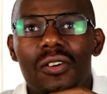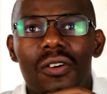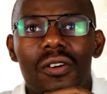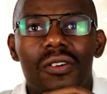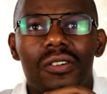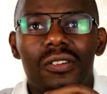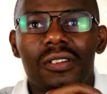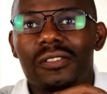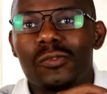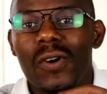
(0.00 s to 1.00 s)
or
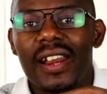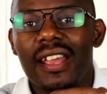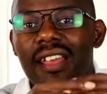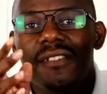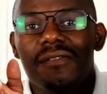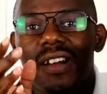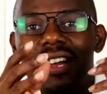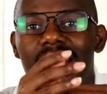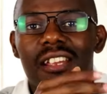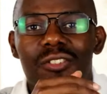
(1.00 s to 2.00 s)

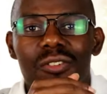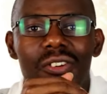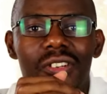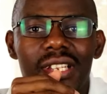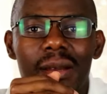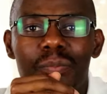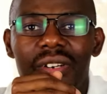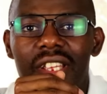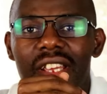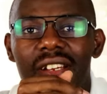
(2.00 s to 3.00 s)
whatever, a Toyota
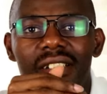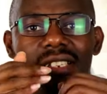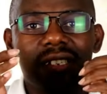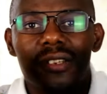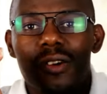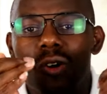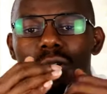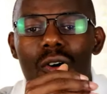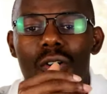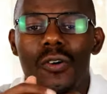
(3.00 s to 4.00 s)
Prius
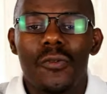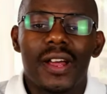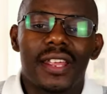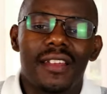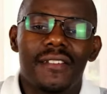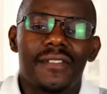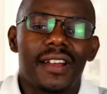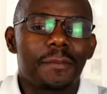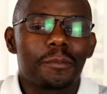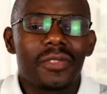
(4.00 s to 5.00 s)
or
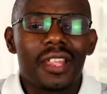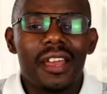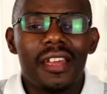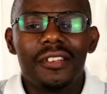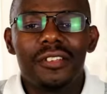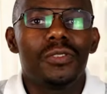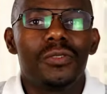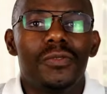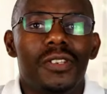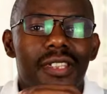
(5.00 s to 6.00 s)
whatever, and
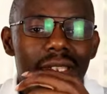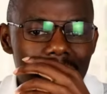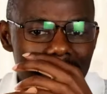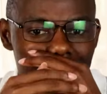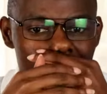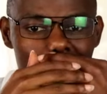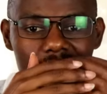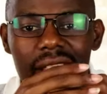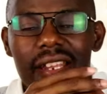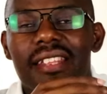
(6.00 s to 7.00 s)
you would think
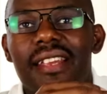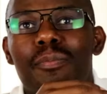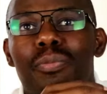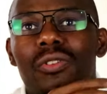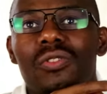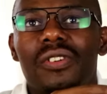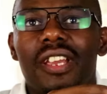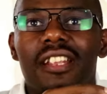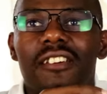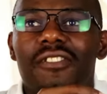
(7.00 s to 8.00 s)
they
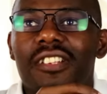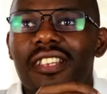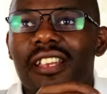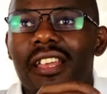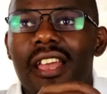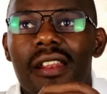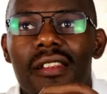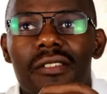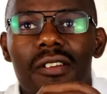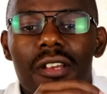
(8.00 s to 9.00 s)
broke and everything,
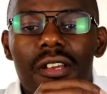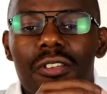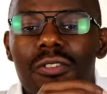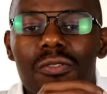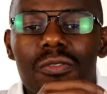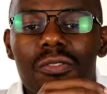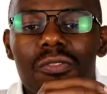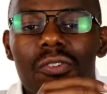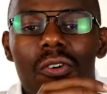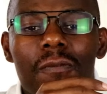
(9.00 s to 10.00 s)
and
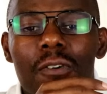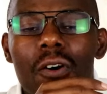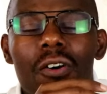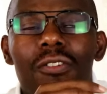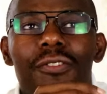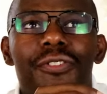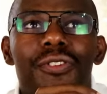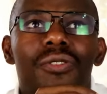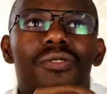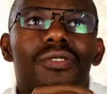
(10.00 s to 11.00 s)
you, for all you
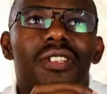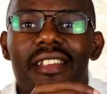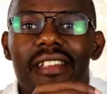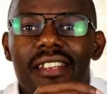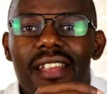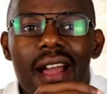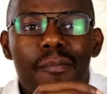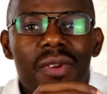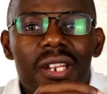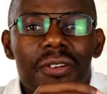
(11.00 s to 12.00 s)
know, they are
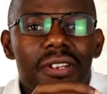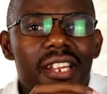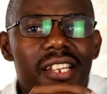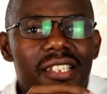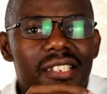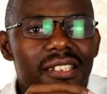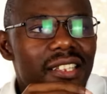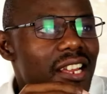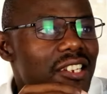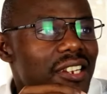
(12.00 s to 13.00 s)
millionaires.
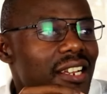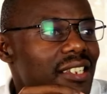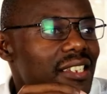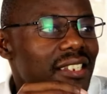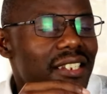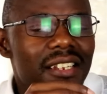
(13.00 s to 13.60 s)
They are just,